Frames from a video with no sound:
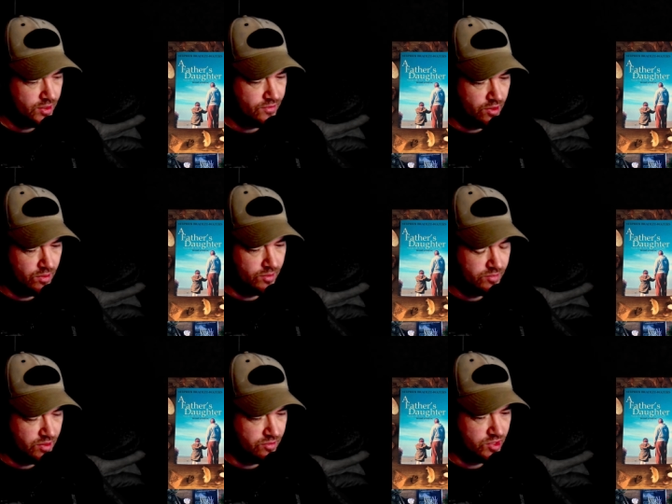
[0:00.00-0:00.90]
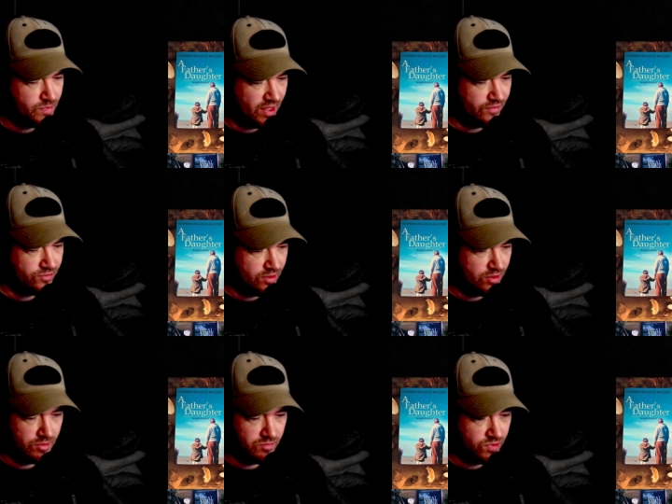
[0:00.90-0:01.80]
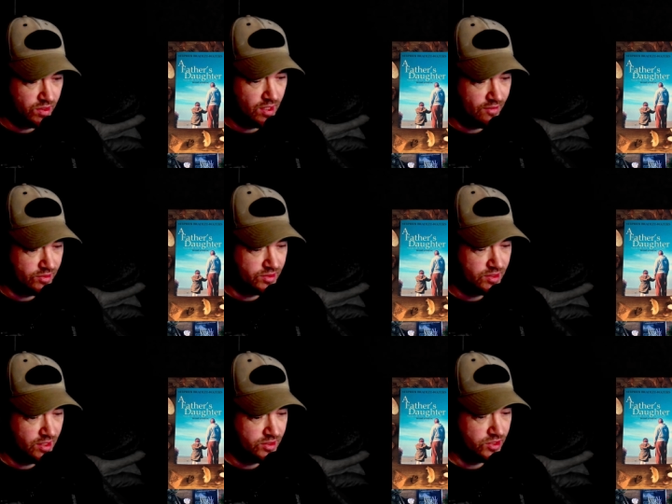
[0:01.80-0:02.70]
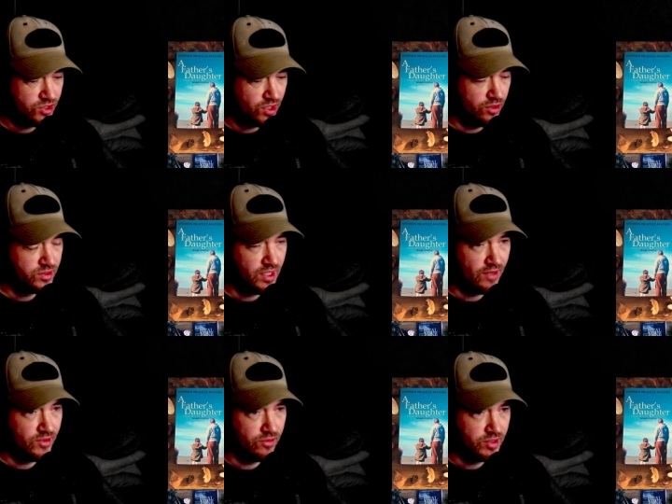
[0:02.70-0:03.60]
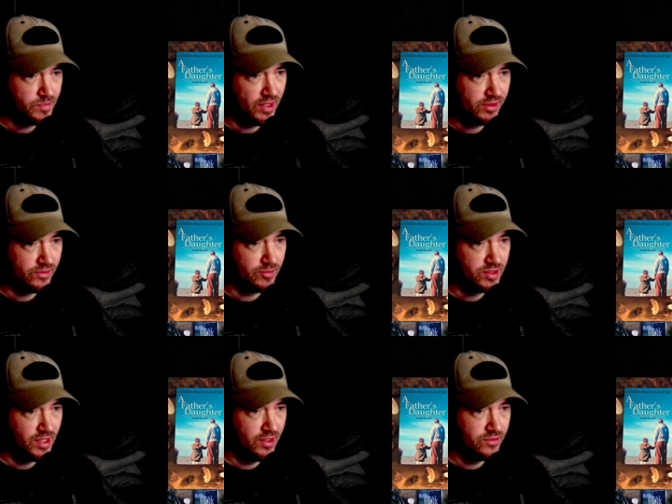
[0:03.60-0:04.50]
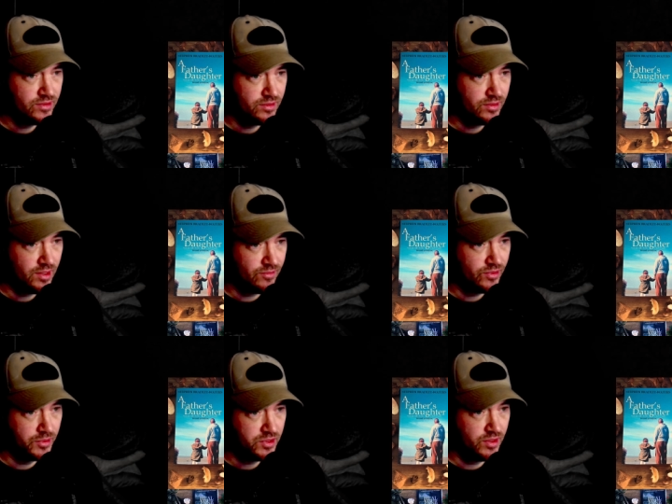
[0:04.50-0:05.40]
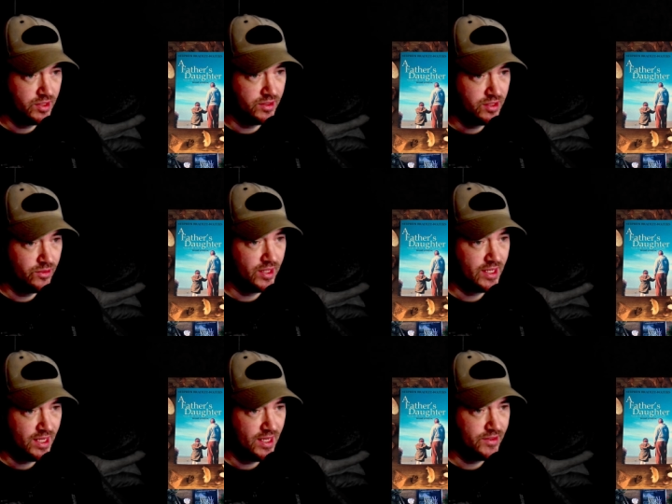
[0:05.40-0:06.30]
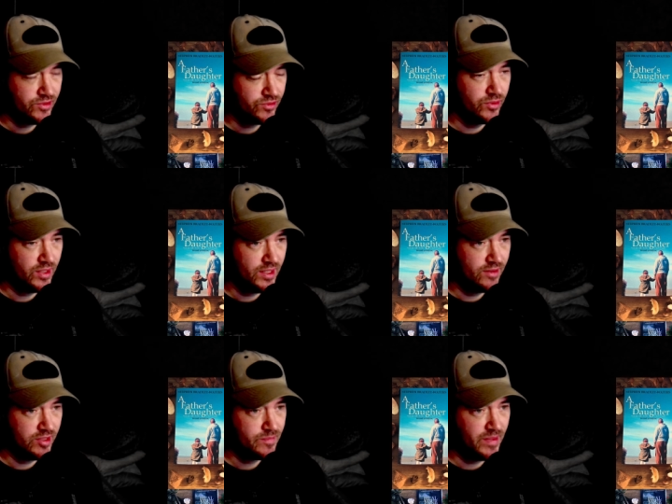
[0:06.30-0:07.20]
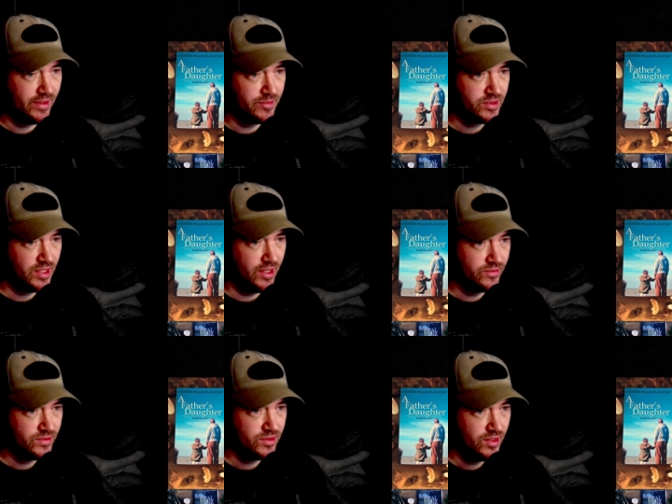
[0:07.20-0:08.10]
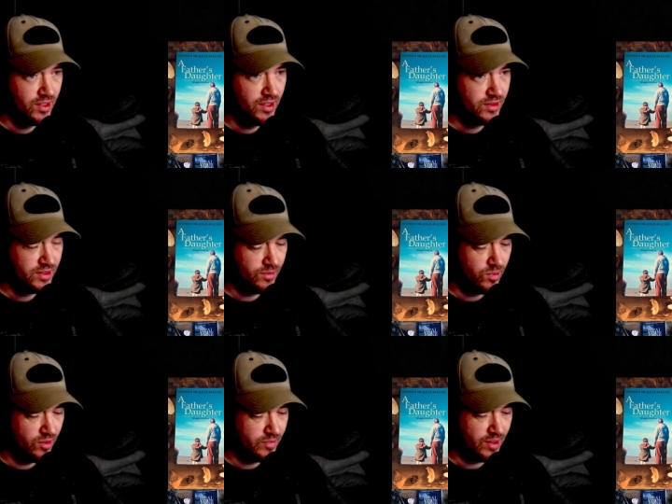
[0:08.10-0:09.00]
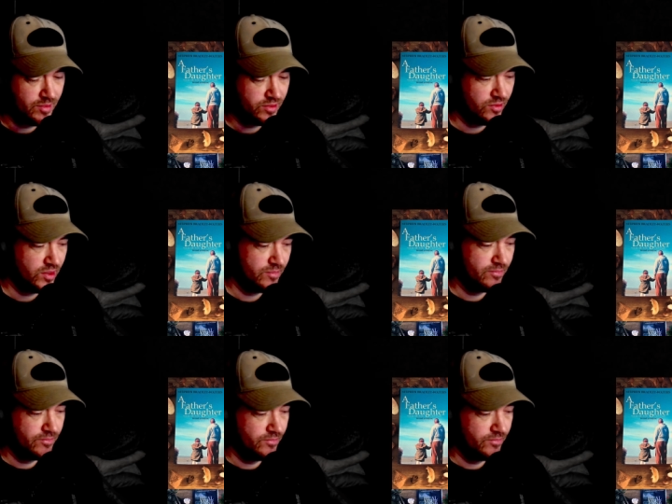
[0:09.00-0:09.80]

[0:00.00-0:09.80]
they have no no respect for for the others. That it just shows they have no respect of themselves. And unfortunately, until they can truly respect themselves, they won't be able to do it.